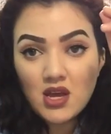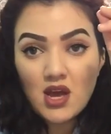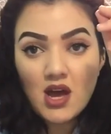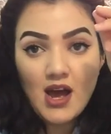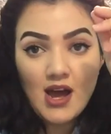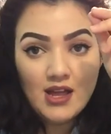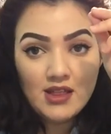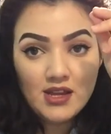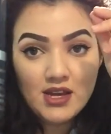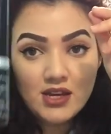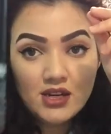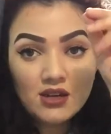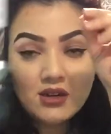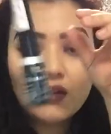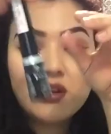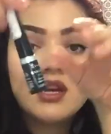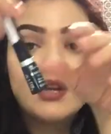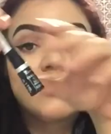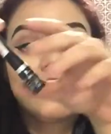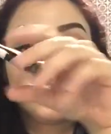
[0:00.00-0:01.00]
eyeliner
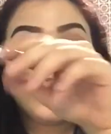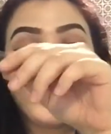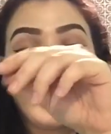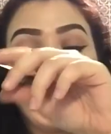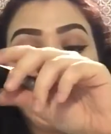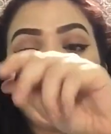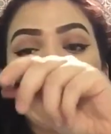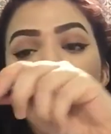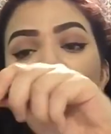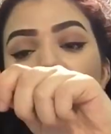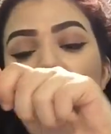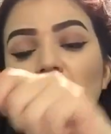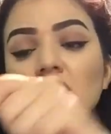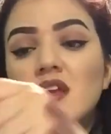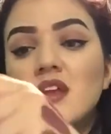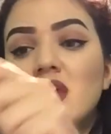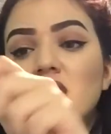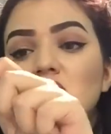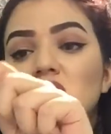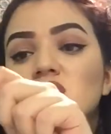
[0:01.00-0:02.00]
in black.
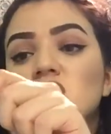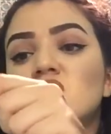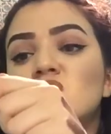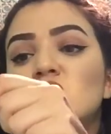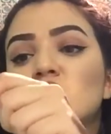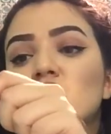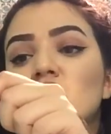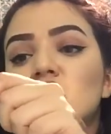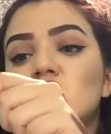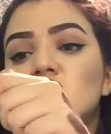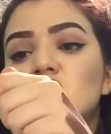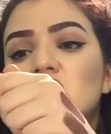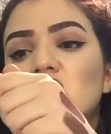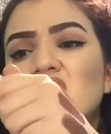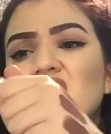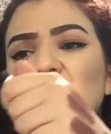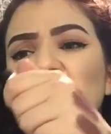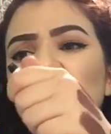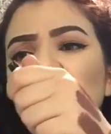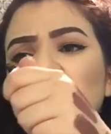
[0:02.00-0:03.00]
And this brush is kind
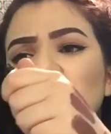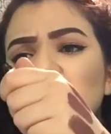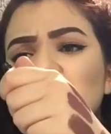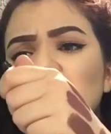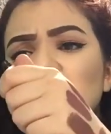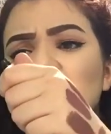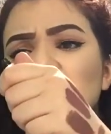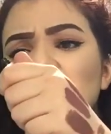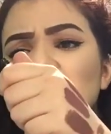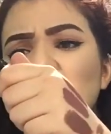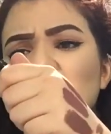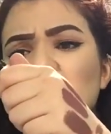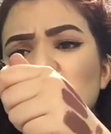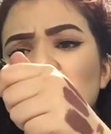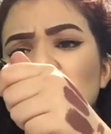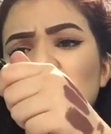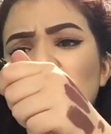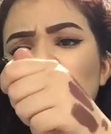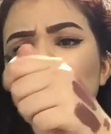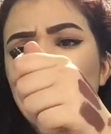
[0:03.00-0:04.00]
of thick.
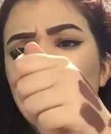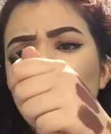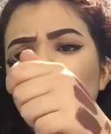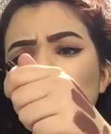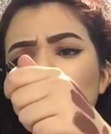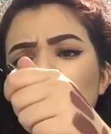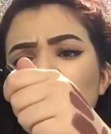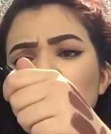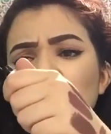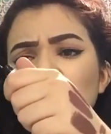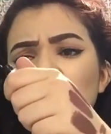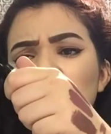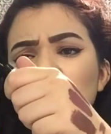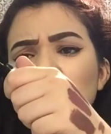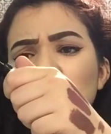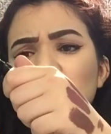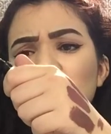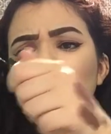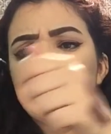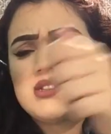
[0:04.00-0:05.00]
I
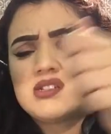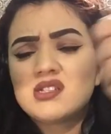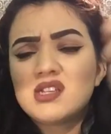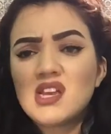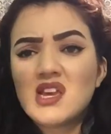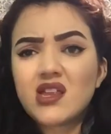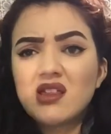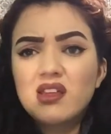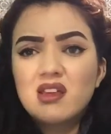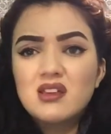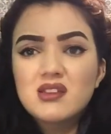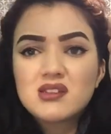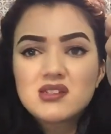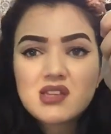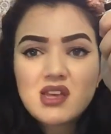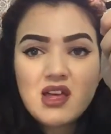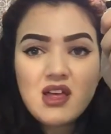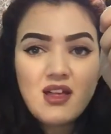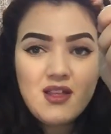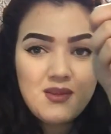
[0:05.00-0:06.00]
want to say, like, it
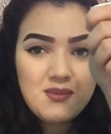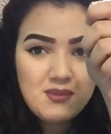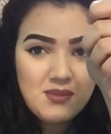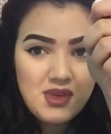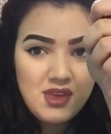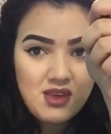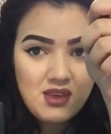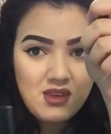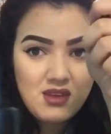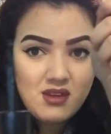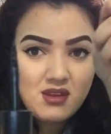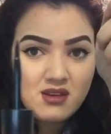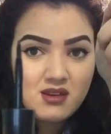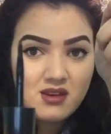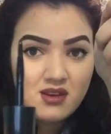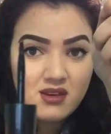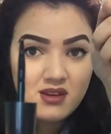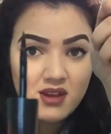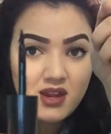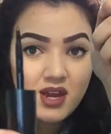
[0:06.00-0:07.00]
doesn't help me
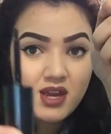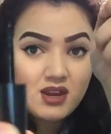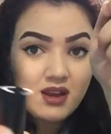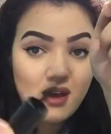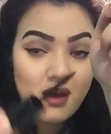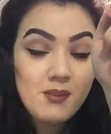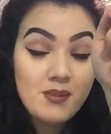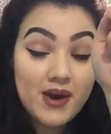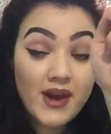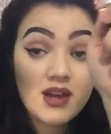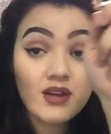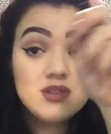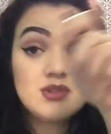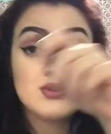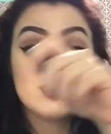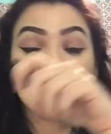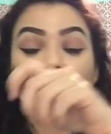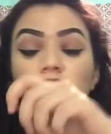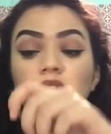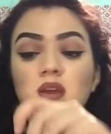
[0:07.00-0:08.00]
at all. But I can
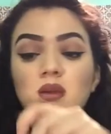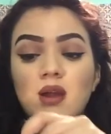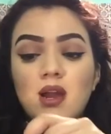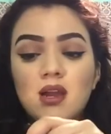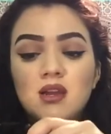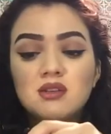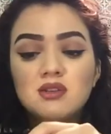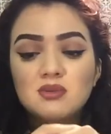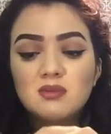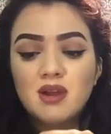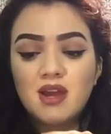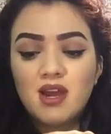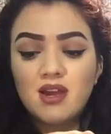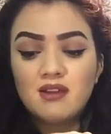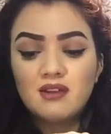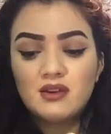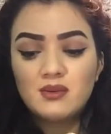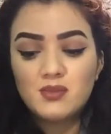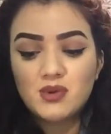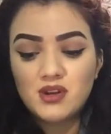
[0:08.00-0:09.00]
do, like, I can do my
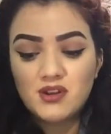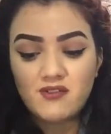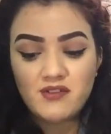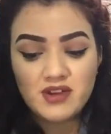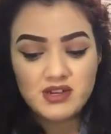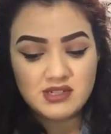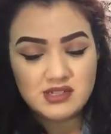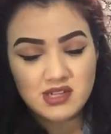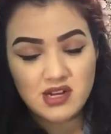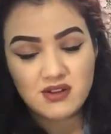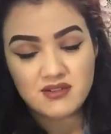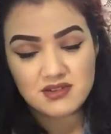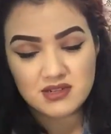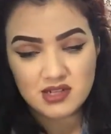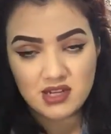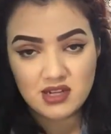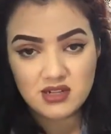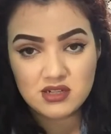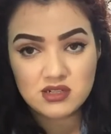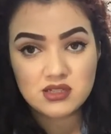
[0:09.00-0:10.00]
eyeliner pretty fast now, because
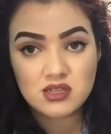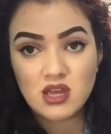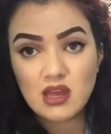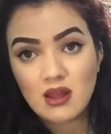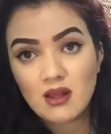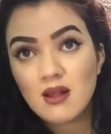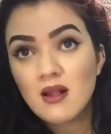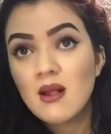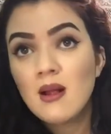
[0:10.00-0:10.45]
I just, like,